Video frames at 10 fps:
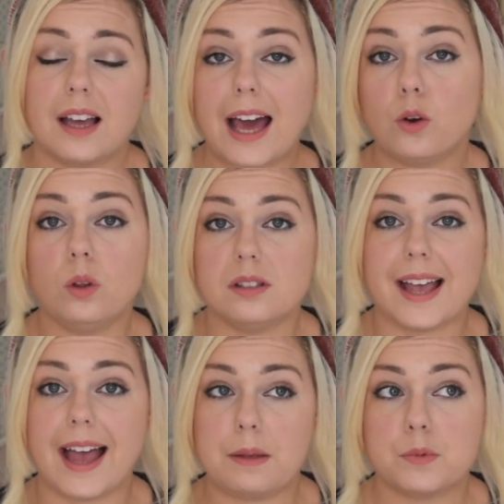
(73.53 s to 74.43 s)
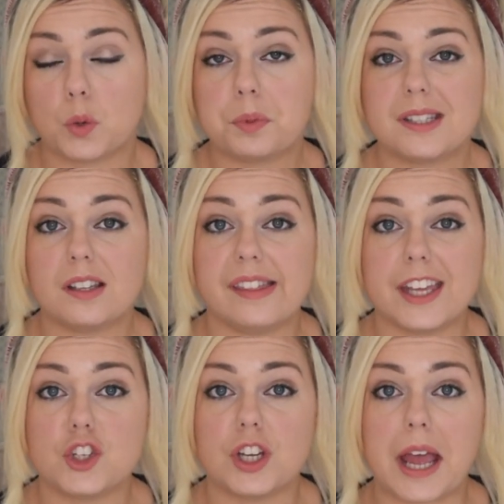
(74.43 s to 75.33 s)
at all times up until
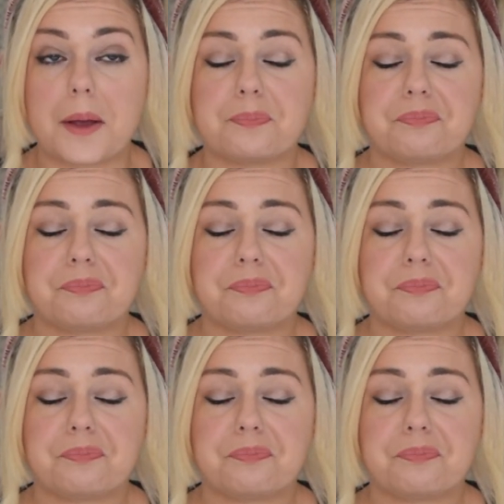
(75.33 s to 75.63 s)
this year.